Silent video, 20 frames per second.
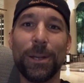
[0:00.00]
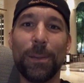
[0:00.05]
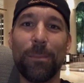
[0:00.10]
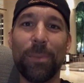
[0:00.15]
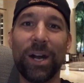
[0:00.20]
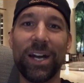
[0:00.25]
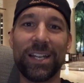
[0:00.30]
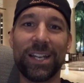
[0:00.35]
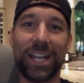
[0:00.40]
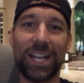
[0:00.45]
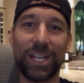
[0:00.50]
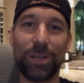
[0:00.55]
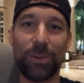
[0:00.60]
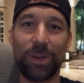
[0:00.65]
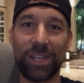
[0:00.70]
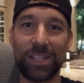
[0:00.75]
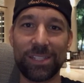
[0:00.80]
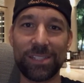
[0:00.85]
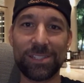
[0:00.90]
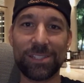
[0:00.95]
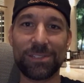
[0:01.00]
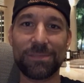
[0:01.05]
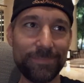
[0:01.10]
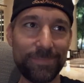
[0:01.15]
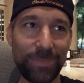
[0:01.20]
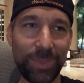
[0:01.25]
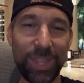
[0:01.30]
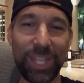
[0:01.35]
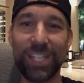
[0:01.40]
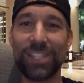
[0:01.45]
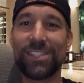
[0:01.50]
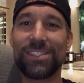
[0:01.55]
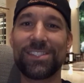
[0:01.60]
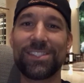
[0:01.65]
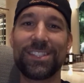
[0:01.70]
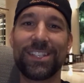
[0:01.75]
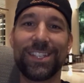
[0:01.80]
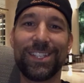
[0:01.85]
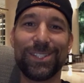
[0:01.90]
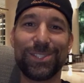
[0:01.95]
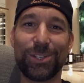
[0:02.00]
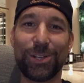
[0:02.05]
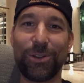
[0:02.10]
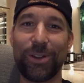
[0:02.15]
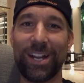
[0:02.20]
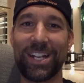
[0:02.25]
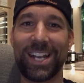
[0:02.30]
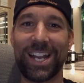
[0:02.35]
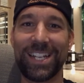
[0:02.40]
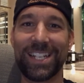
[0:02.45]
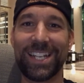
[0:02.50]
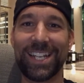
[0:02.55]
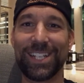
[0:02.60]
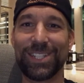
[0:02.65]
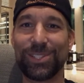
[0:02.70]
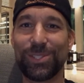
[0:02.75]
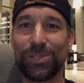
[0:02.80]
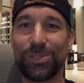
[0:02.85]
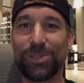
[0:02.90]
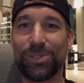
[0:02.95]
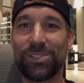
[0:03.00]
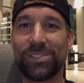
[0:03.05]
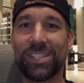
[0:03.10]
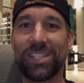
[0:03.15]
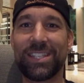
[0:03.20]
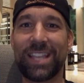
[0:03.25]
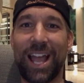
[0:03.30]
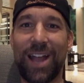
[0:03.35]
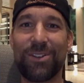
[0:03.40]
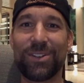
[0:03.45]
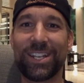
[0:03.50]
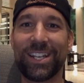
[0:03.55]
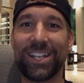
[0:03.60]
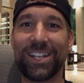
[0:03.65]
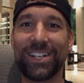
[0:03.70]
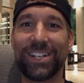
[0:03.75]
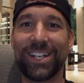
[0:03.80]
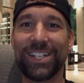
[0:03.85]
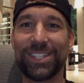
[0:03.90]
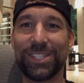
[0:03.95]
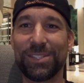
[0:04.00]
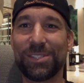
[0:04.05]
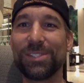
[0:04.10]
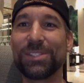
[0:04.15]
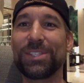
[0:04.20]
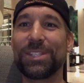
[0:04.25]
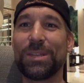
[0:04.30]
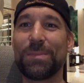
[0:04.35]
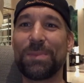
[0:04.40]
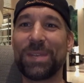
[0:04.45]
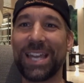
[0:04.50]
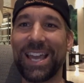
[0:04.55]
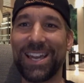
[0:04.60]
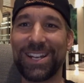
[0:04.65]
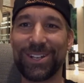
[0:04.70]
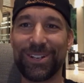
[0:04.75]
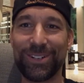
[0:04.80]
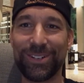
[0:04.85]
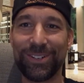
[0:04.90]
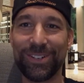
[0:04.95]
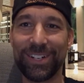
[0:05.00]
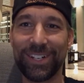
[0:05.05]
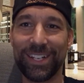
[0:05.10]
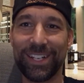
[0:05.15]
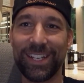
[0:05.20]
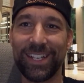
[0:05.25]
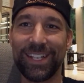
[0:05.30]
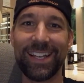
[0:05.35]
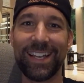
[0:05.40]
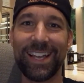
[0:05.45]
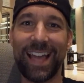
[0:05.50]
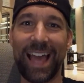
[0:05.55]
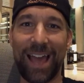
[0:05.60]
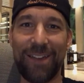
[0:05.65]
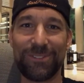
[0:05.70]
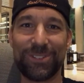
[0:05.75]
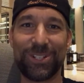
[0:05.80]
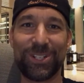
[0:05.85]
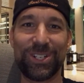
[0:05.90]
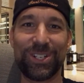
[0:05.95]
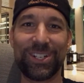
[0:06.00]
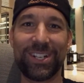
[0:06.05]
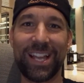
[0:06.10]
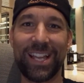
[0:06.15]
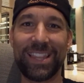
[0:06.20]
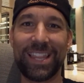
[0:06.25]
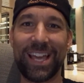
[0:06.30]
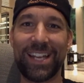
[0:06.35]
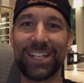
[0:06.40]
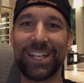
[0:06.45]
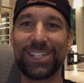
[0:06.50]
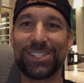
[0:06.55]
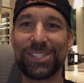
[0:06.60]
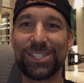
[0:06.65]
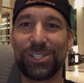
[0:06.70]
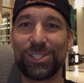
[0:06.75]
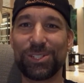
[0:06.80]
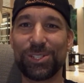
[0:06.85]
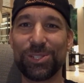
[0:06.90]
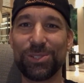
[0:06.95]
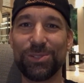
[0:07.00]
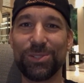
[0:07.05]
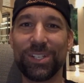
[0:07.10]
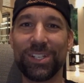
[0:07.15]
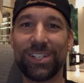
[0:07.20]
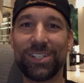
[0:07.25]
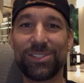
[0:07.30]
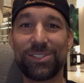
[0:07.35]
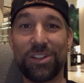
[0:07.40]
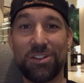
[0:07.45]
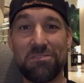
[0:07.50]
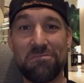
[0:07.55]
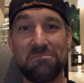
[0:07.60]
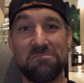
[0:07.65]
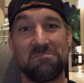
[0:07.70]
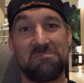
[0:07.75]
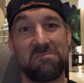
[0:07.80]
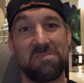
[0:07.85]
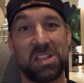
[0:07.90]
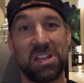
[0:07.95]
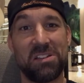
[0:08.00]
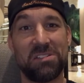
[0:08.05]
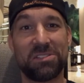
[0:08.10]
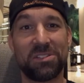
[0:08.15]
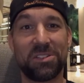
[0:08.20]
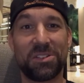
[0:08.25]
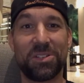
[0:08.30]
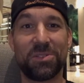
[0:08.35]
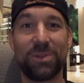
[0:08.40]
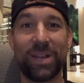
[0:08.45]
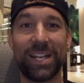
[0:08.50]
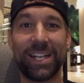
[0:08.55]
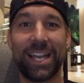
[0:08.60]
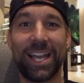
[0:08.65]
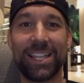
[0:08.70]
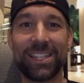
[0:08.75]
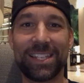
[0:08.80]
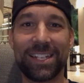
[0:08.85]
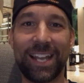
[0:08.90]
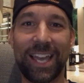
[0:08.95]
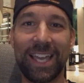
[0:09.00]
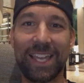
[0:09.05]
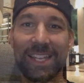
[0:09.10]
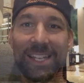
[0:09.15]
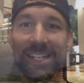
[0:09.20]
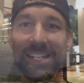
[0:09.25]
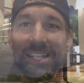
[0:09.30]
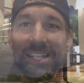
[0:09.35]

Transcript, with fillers: But anyways, this is a great ending to sit down here and listen to the piano after that nice little shoot. So that was a good way to end the night.